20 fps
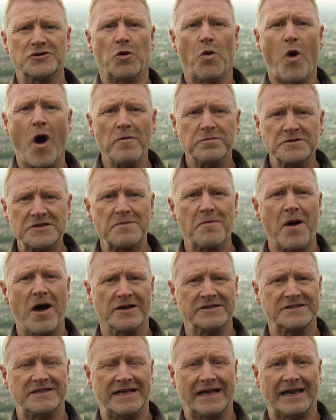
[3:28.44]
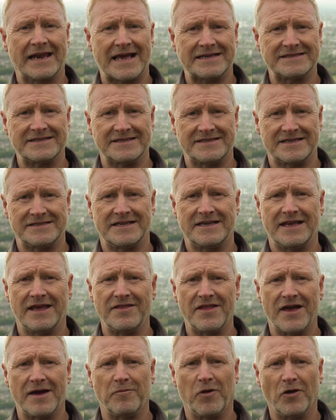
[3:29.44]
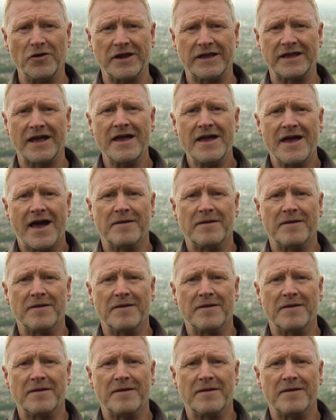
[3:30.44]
to optimise the elasticity in their body